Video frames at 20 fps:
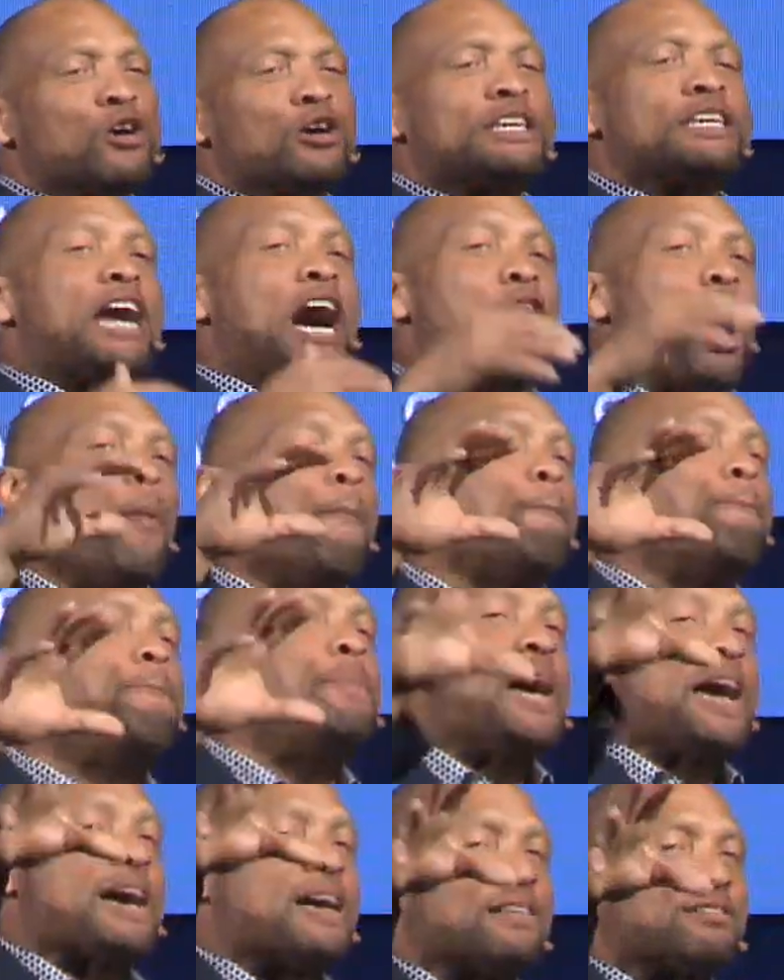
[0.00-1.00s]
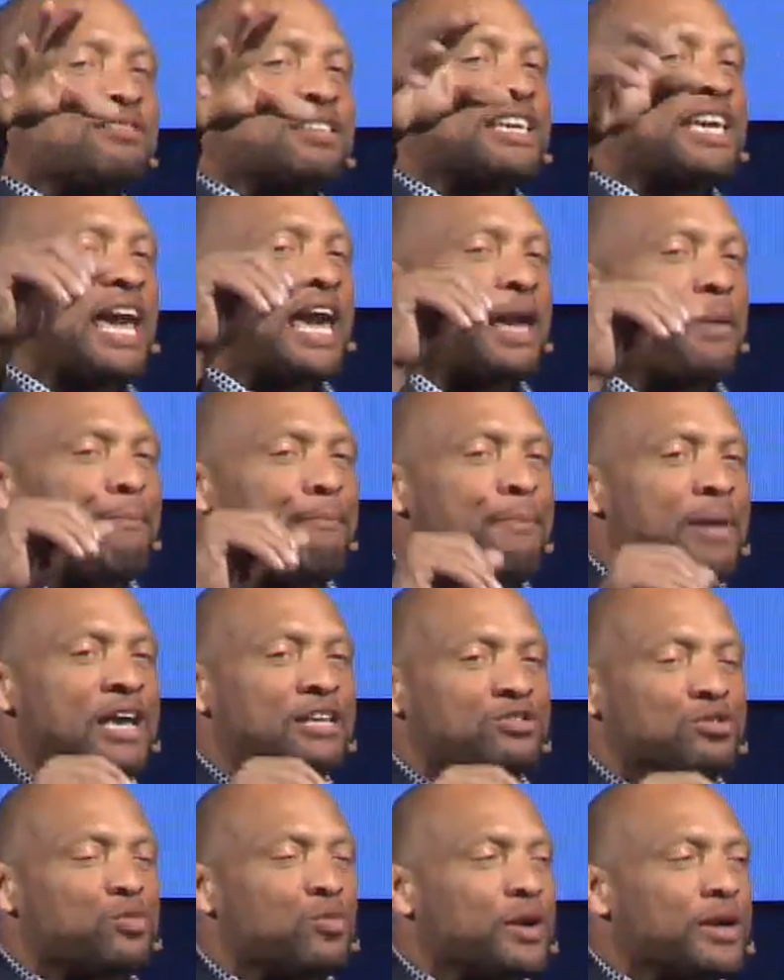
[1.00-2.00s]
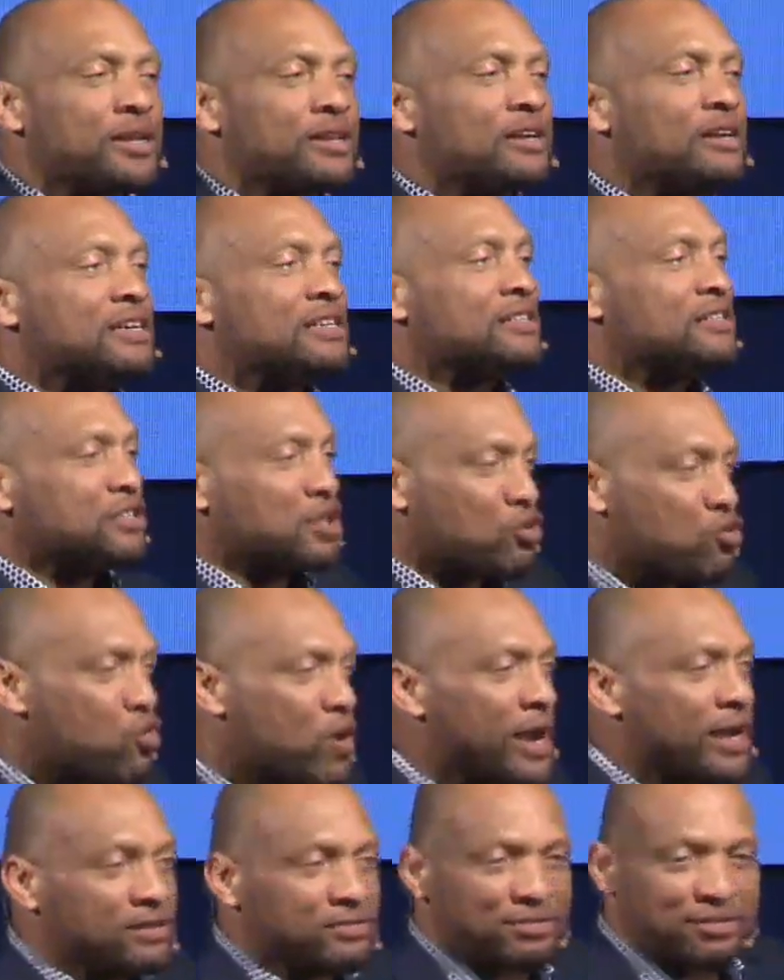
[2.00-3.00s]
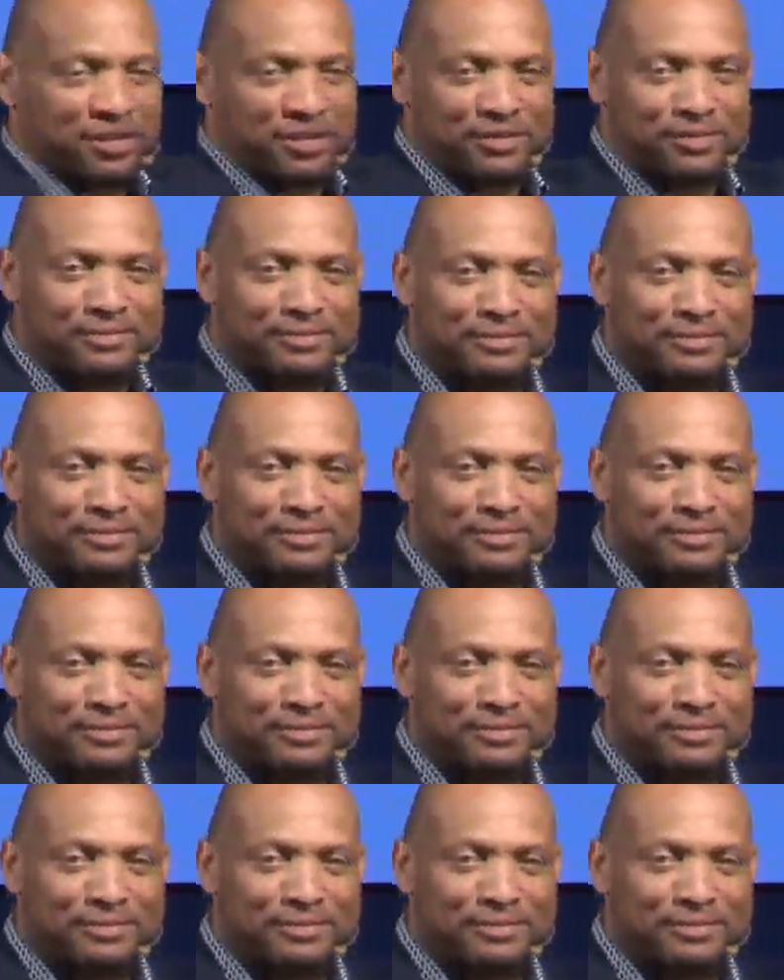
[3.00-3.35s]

y'all best can't mess with the rest.